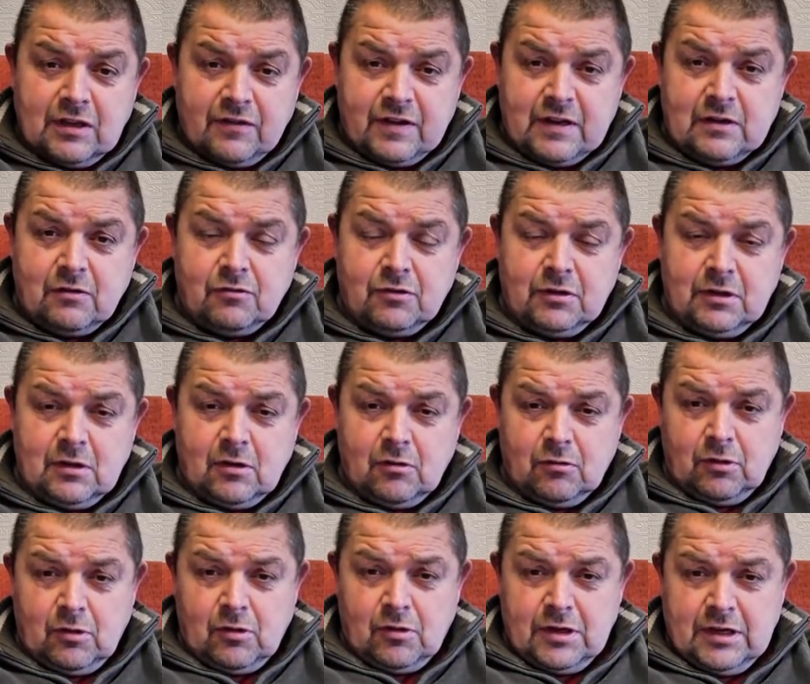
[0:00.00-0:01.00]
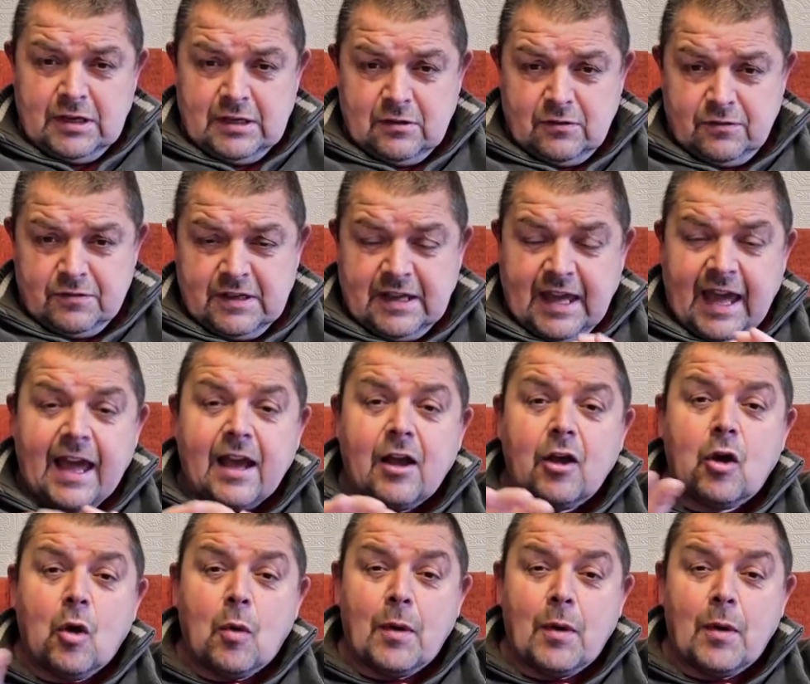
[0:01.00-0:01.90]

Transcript: if you're unlucky enough to get,